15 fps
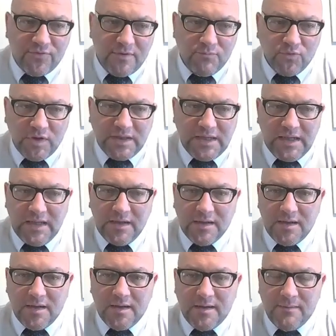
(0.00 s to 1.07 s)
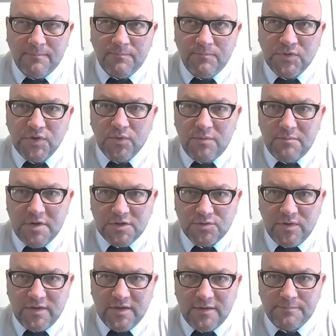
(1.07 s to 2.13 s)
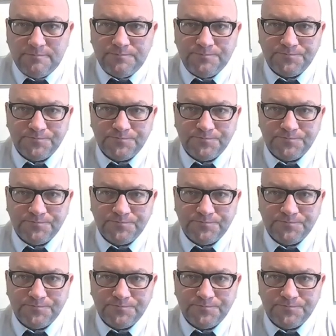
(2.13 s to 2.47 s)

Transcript: from really um, doing much with it.